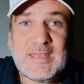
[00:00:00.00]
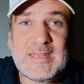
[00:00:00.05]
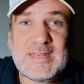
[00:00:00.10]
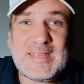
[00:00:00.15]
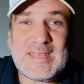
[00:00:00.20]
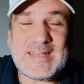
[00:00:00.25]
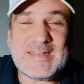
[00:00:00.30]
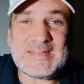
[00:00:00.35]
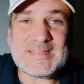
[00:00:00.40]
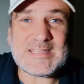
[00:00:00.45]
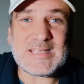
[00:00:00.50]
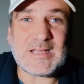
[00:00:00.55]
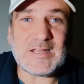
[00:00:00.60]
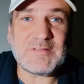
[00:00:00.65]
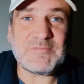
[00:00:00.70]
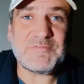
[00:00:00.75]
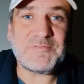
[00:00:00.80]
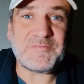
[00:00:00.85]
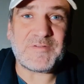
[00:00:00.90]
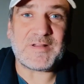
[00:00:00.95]
In the end, it's
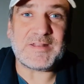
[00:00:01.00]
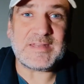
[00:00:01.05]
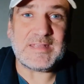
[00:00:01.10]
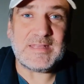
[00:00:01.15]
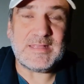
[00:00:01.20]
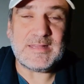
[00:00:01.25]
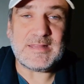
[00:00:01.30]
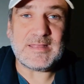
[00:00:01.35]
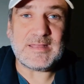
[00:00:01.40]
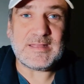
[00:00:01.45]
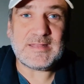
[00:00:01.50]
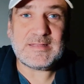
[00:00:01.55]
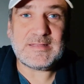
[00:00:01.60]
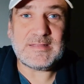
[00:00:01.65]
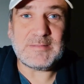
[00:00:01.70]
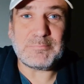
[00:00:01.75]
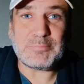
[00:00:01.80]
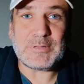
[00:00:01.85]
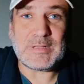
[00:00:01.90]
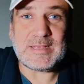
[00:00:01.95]
kind of funny
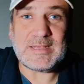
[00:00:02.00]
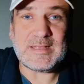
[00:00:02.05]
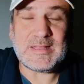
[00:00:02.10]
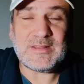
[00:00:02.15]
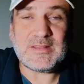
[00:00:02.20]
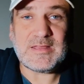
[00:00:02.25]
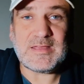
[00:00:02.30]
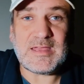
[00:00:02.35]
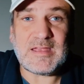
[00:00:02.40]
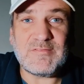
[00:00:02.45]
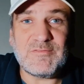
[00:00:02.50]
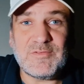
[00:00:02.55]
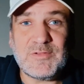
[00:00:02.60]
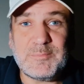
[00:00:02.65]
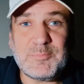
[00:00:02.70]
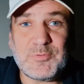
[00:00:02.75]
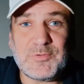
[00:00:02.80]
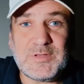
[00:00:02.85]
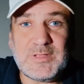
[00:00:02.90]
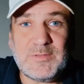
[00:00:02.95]
that the player that
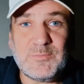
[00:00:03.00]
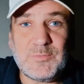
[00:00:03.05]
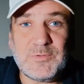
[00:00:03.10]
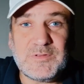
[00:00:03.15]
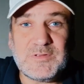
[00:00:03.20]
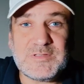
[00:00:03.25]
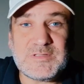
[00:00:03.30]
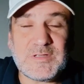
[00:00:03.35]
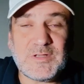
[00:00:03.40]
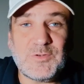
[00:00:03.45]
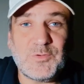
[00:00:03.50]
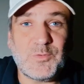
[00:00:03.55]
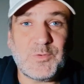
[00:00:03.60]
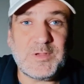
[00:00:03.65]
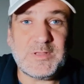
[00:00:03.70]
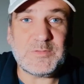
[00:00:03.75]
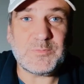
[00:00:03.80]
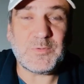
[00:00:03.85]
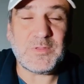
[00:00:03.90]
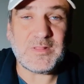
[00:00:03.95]
everybody was
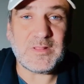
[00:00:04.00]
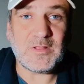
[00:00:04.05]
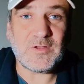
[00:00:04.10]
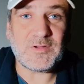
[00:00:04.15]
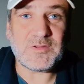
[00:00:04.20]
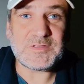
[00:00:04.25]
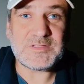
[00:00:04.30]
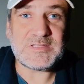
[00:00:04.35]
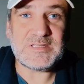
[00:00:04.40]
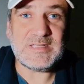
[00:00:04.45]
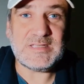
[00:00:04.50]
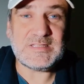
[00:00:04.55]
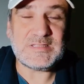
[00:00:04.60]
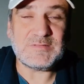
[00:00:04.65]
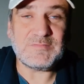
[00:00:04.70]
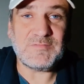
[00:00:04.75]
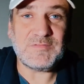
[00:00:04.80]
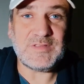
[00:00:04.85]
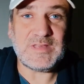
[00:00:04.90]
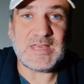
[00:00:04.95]
annoyed with last season,